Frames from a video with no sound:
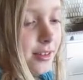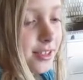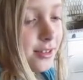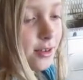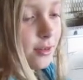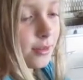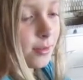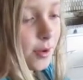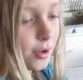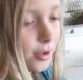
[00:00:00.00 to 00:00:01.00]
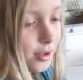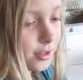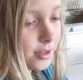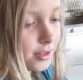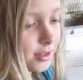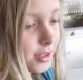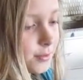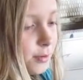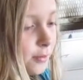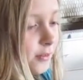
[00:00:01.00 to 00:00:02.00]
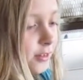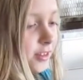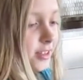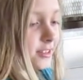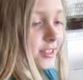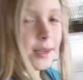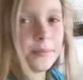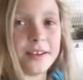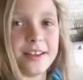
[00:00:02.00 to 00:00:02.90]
still go in the bowl perfectly in shape.